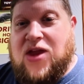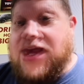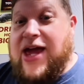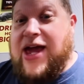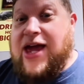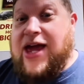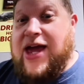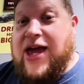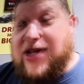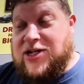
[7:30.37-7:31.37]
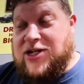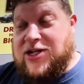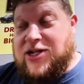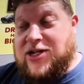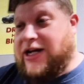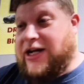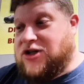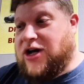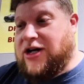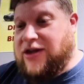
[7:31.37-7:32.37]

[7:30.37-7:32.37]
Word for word: Yeah, this this particular truck